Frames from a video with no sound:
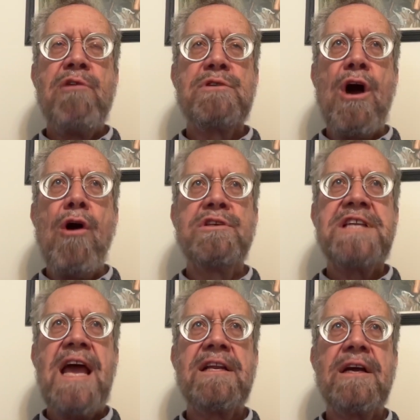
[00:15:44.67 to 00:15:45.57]
was owned
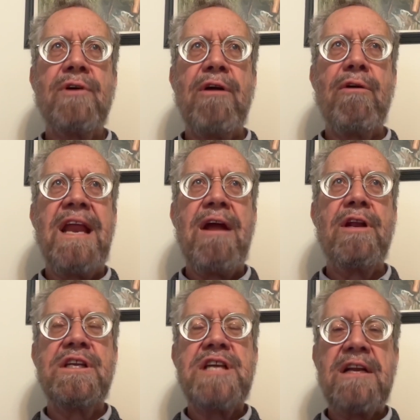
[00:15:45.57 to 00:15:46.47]
technically, or
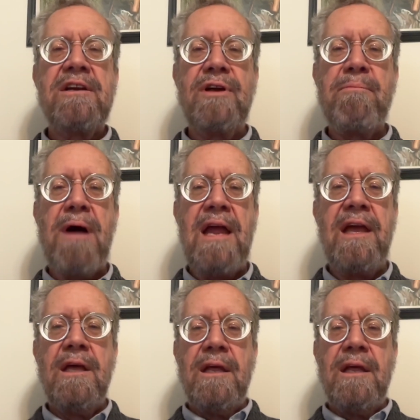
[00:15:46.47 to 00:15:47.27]
inherited technically, by